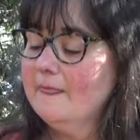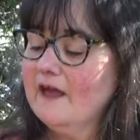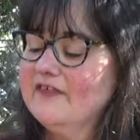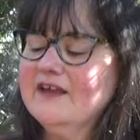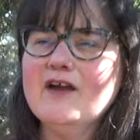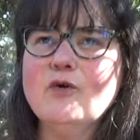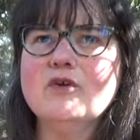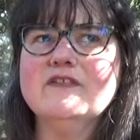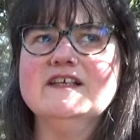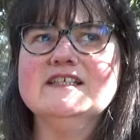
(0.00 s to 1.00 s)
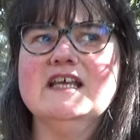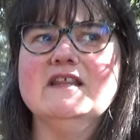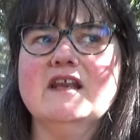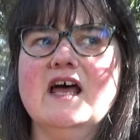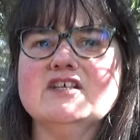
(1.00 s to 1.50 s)
I think I ordered this
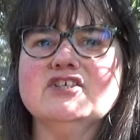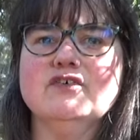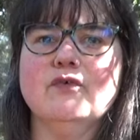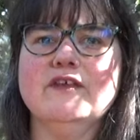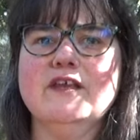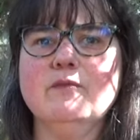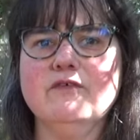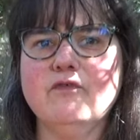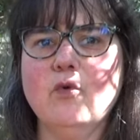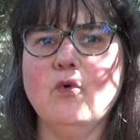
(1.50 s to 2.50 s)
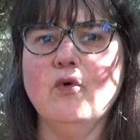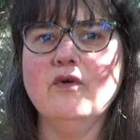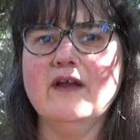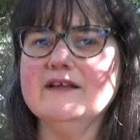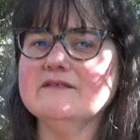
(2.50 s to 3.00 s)
either last year or the year
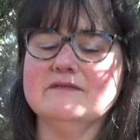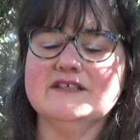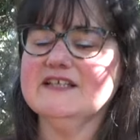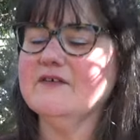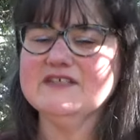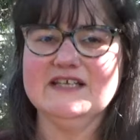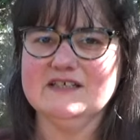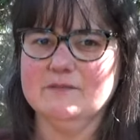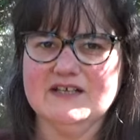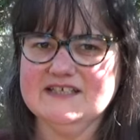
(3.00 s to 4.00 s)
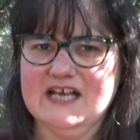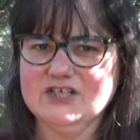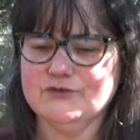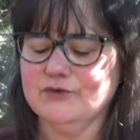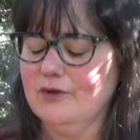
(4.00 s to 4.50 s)
before. Stuff sits in my
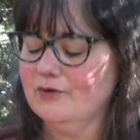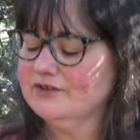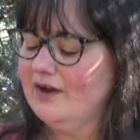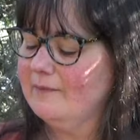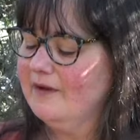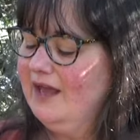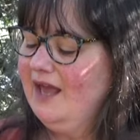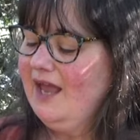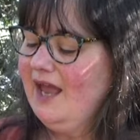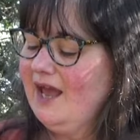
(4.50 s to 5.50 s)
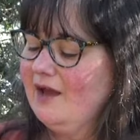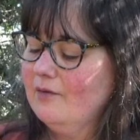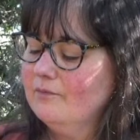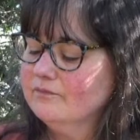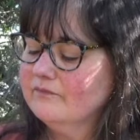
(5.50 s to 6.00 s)
stash for a long time.
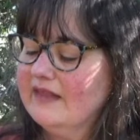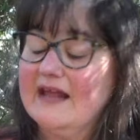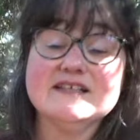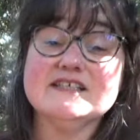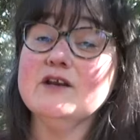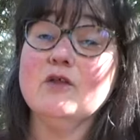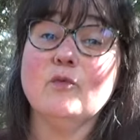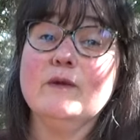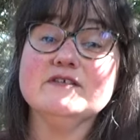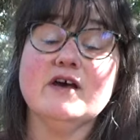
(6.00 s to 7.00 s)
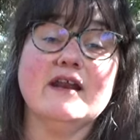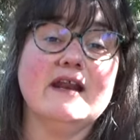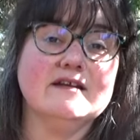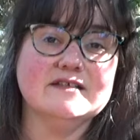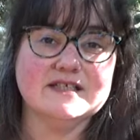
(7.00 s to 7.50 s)
And it's still on the website,
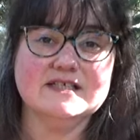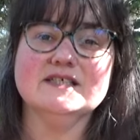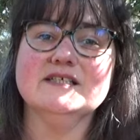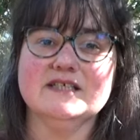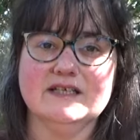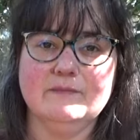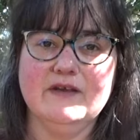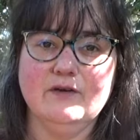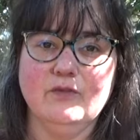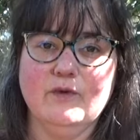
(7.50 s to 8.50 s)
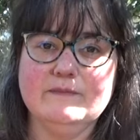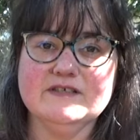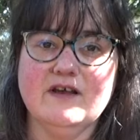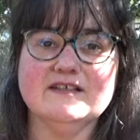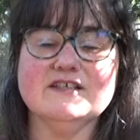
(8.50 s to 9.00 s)
and it has consistently been on the
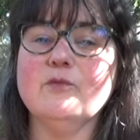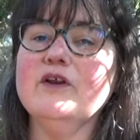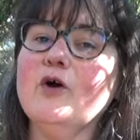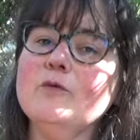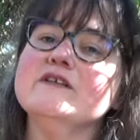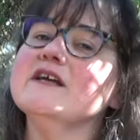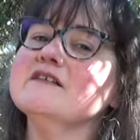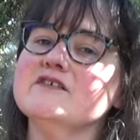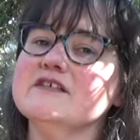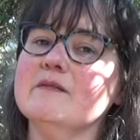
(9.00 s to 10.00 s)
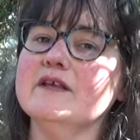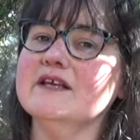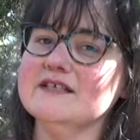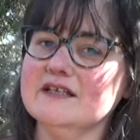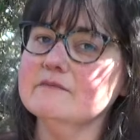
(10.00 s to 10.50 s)
website. So when Hobie tells you something
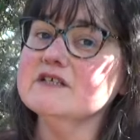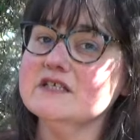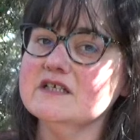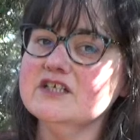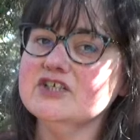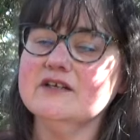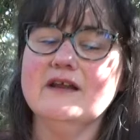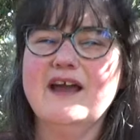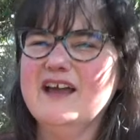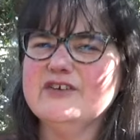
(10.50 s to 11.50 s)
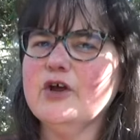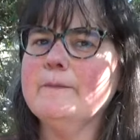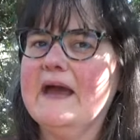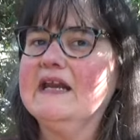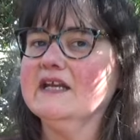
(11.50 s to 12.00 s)
is a limited edition,
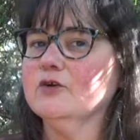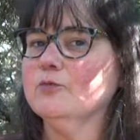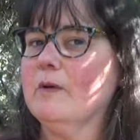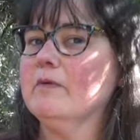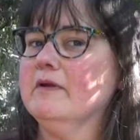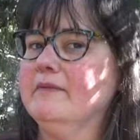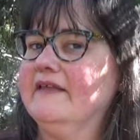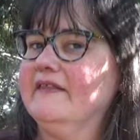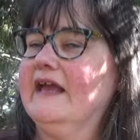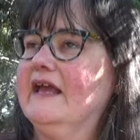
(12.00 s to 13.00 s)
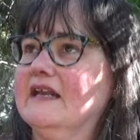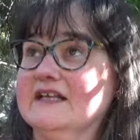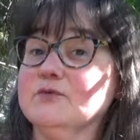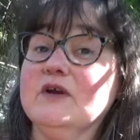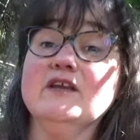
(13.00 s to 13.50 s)
don't panic. It'll probably be there
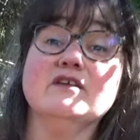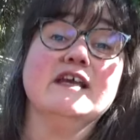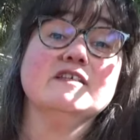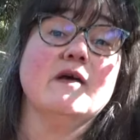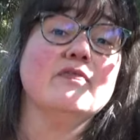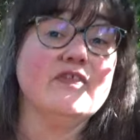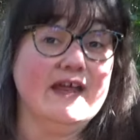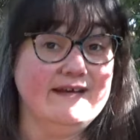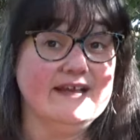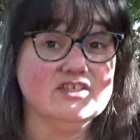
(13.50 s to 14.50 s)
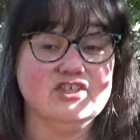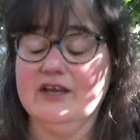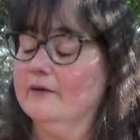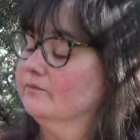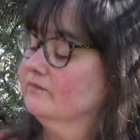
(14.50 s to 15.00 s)
next week, next month and next
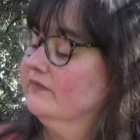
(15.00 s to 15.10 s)
year.